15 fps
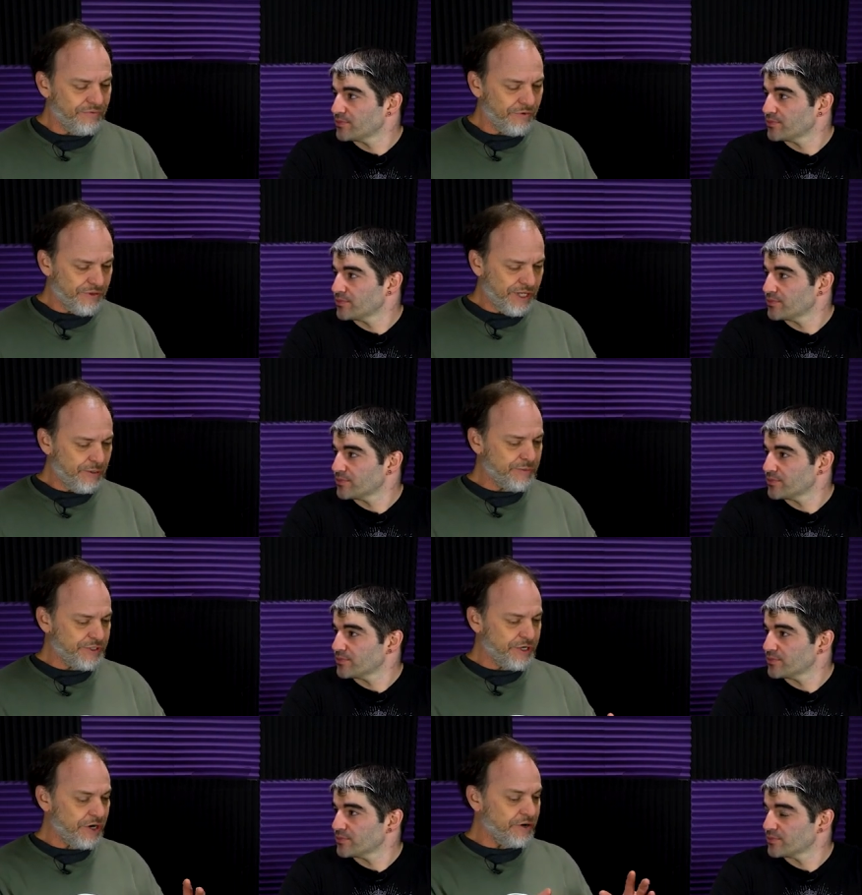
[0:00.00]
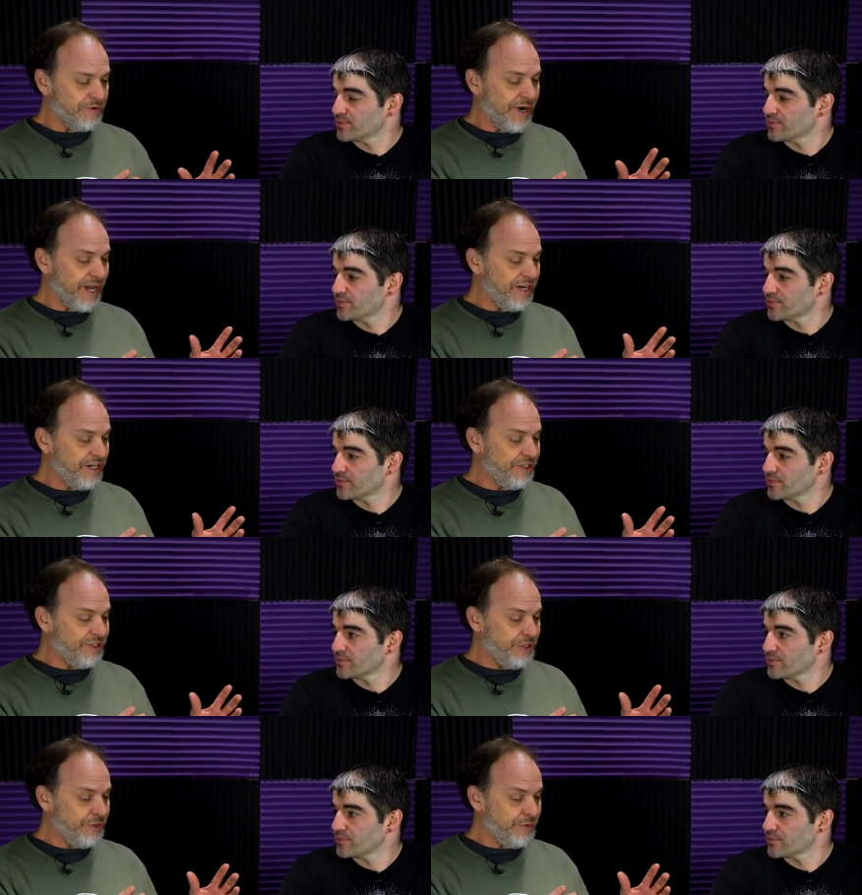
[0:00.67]
Speaker 1: for them to turn around
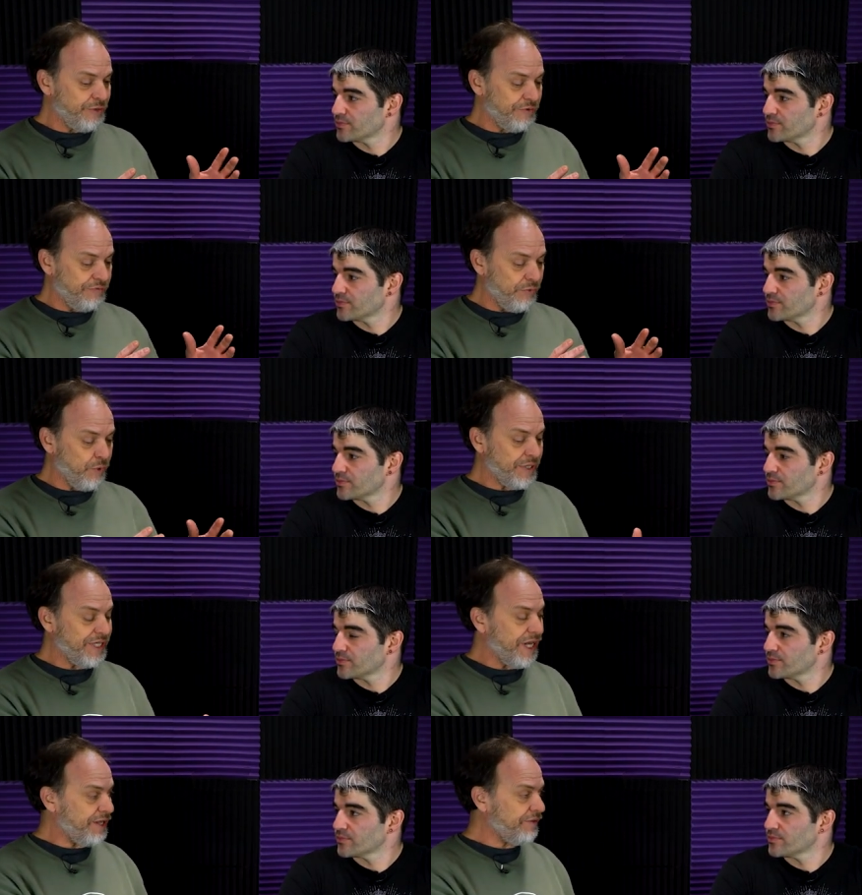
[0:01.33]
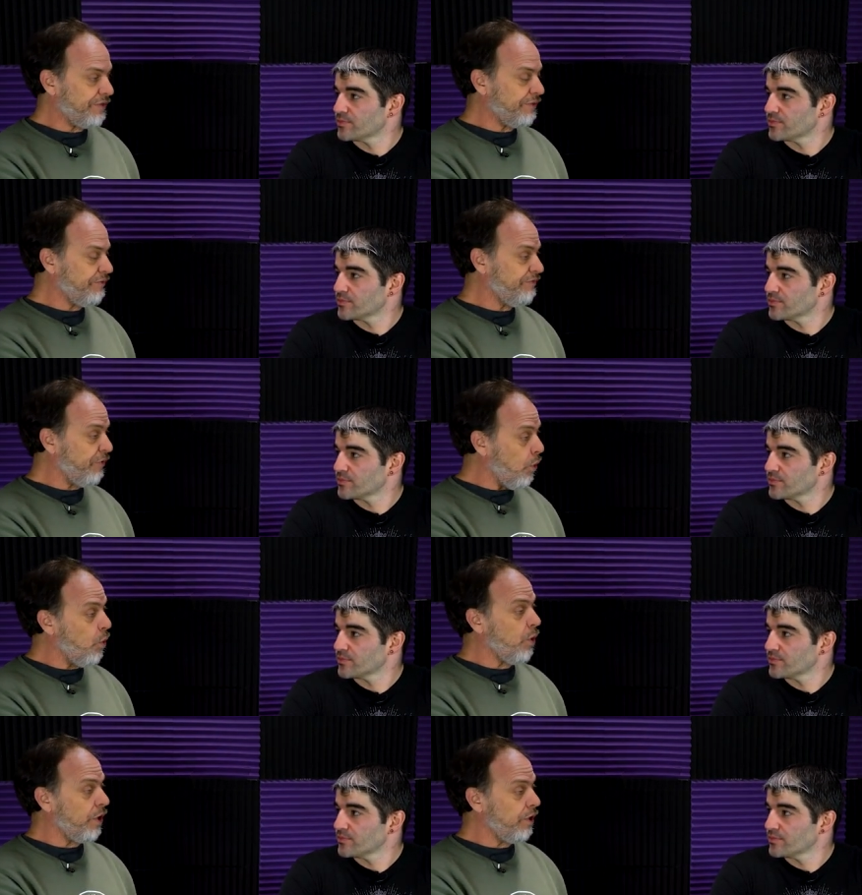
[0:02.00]
and do the Forte
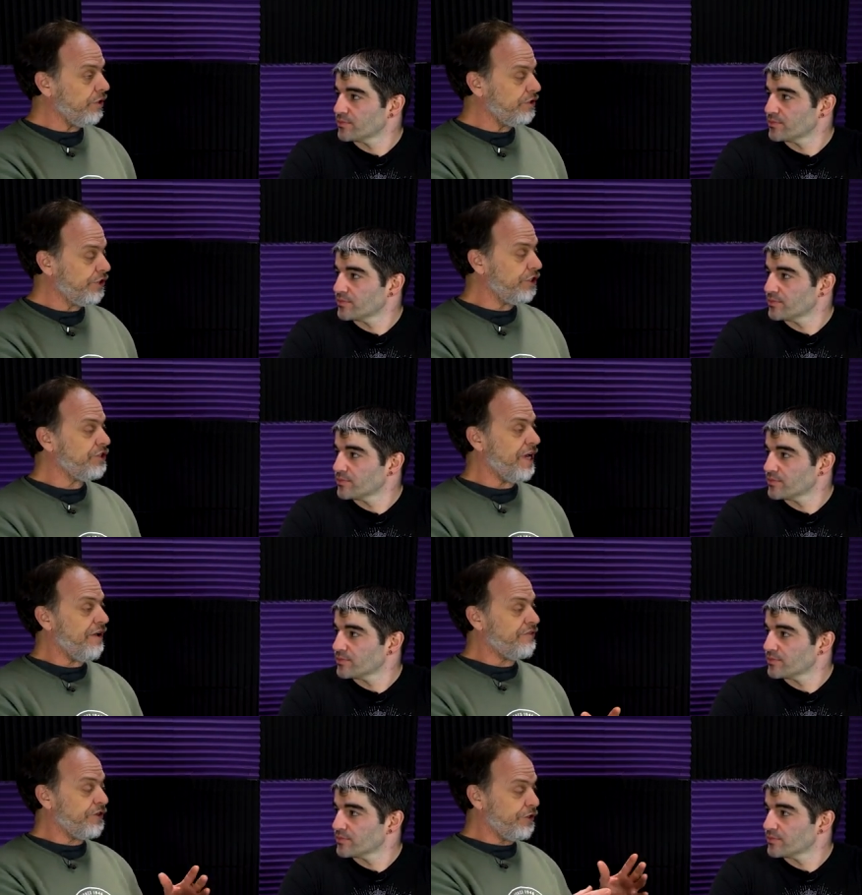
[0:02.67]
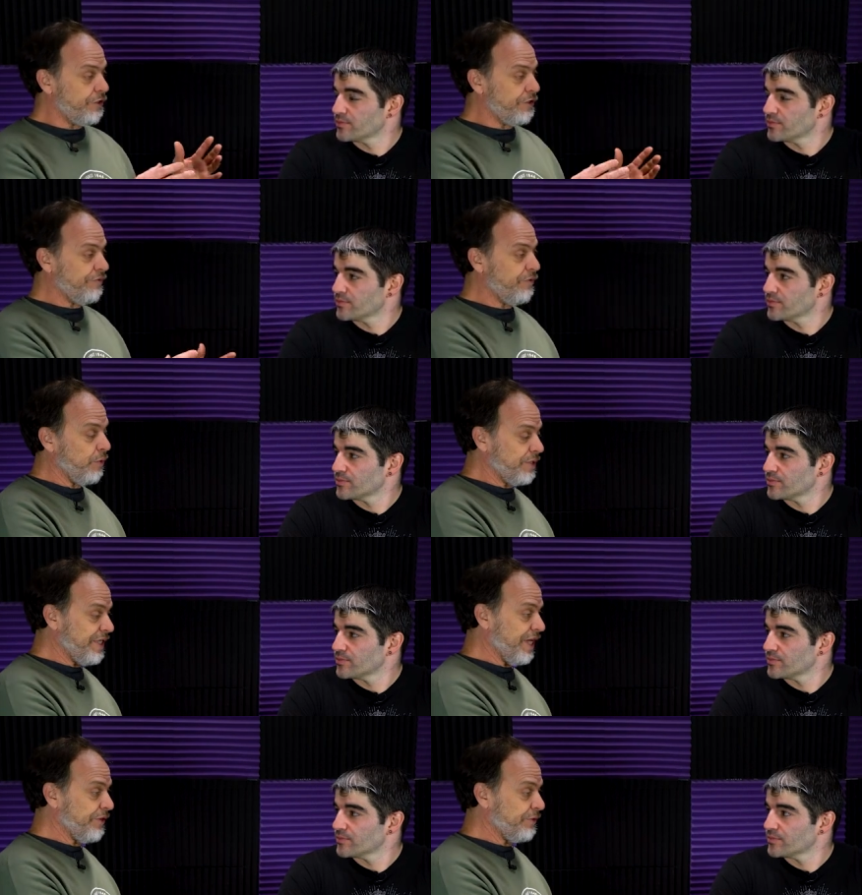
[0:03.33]
four, just after doing the
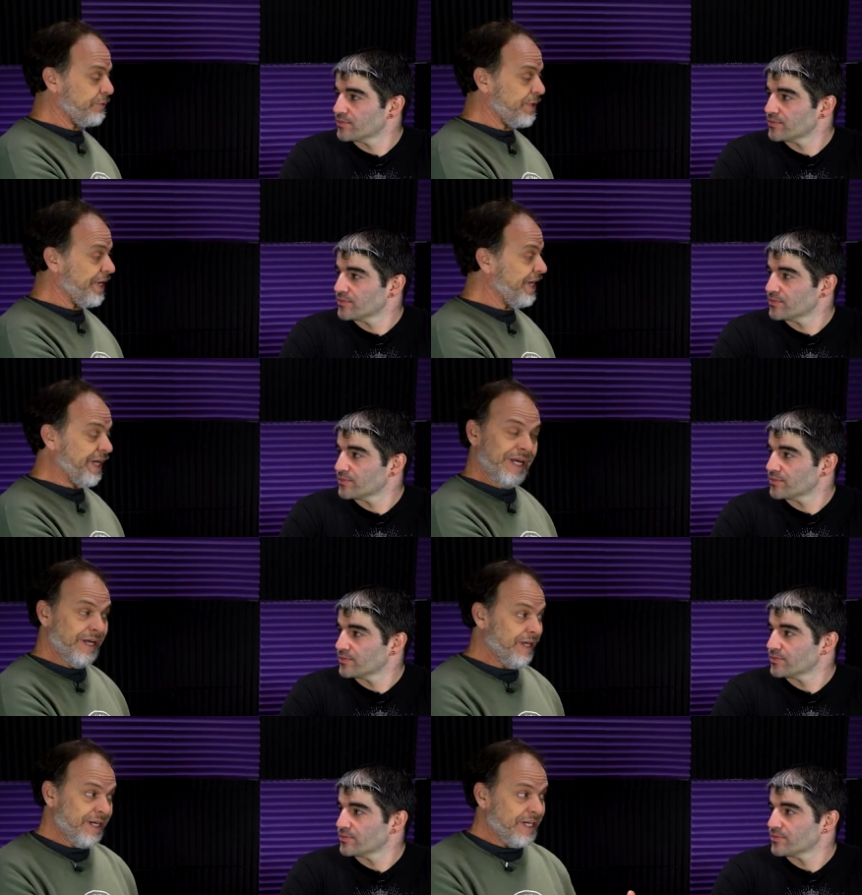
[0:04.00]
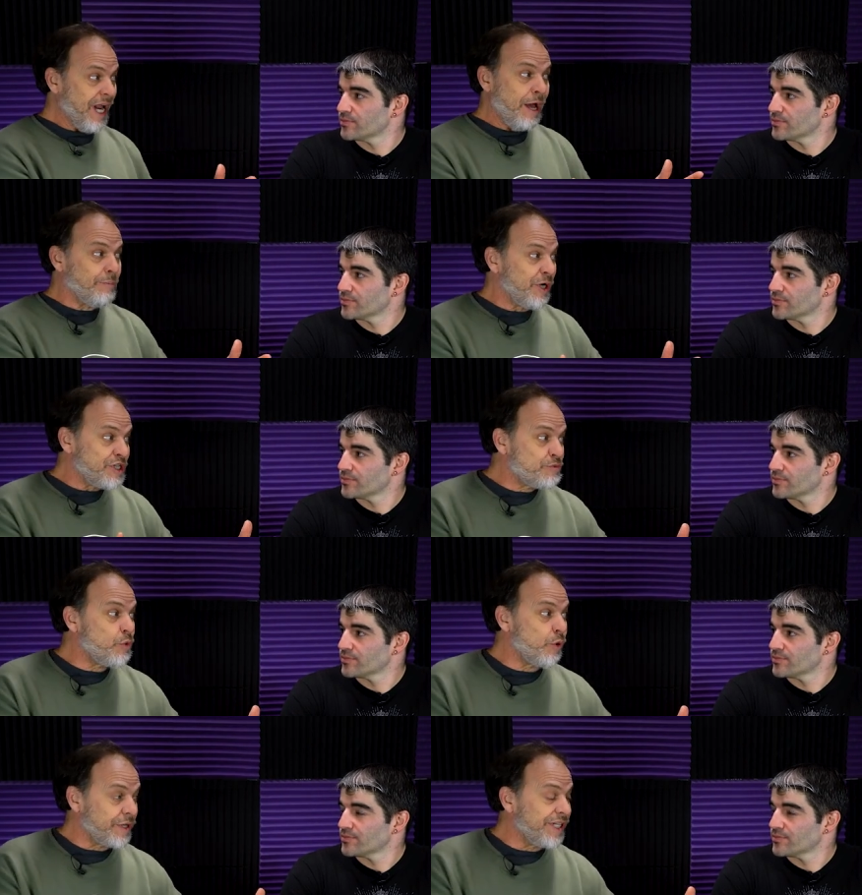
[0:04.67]
Forte three, not
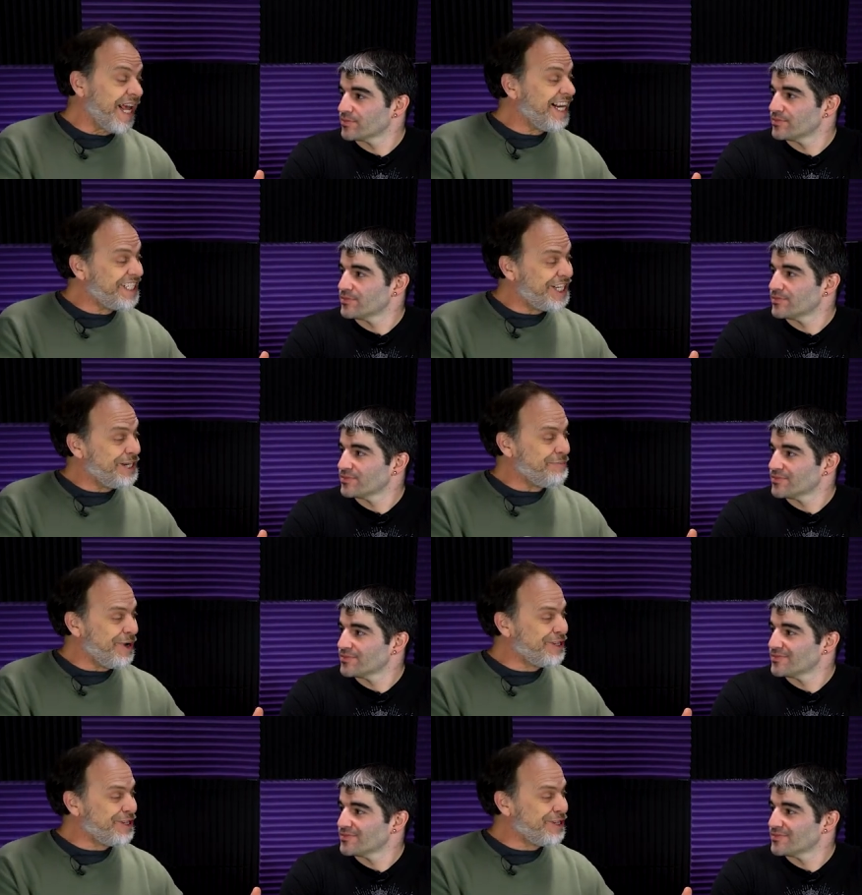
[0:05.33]
much more than 18